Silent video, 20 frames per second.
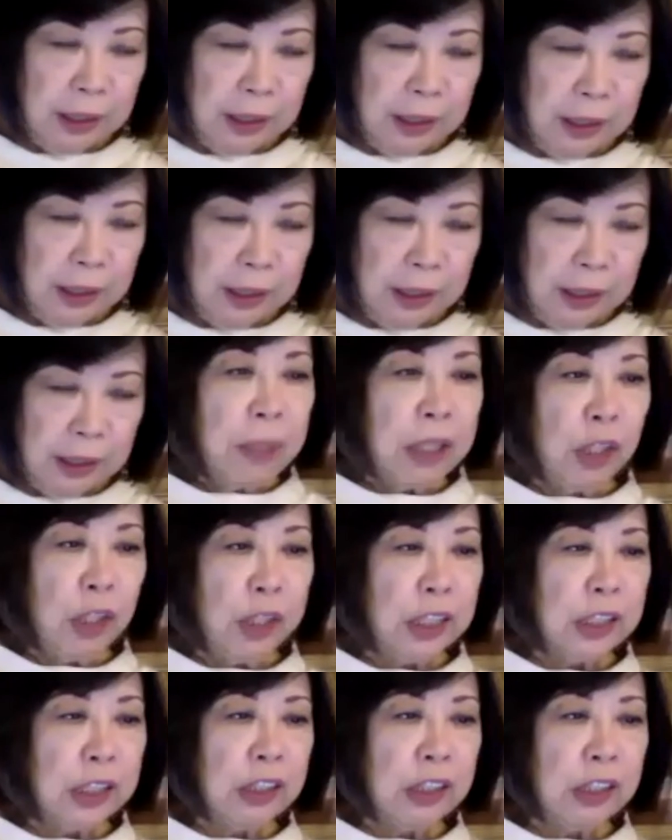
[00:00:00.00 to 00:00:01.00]
because
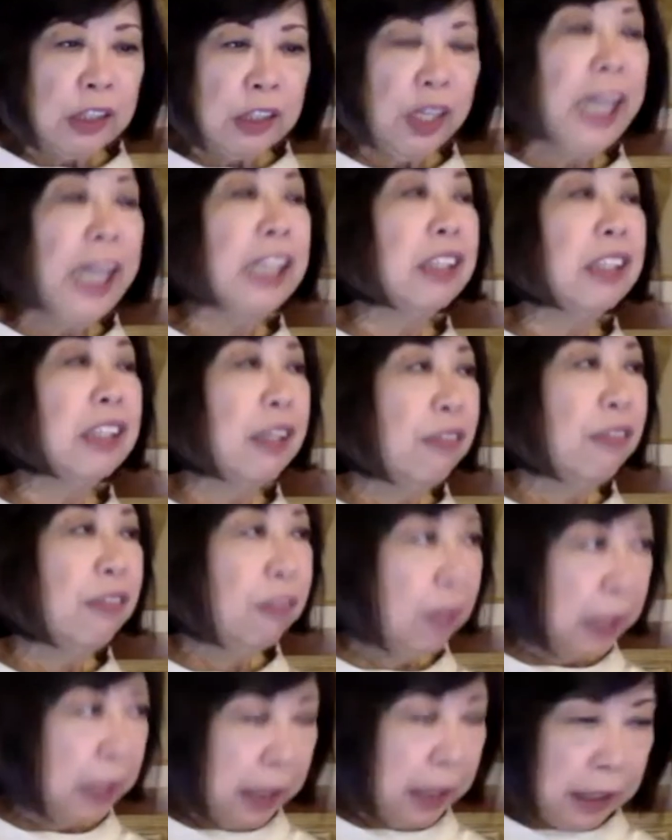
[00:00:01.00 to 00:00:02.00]

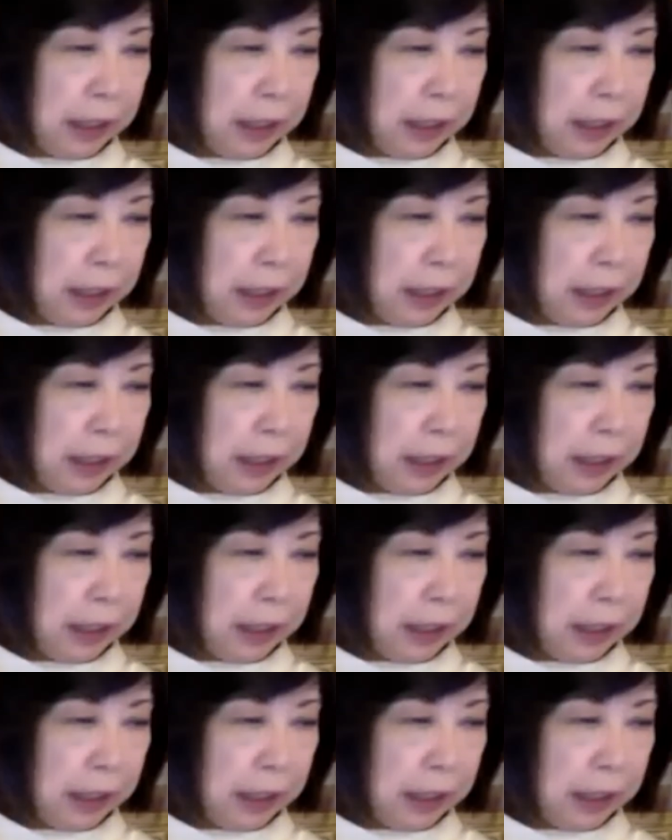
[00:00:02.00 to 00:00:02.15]
creatively,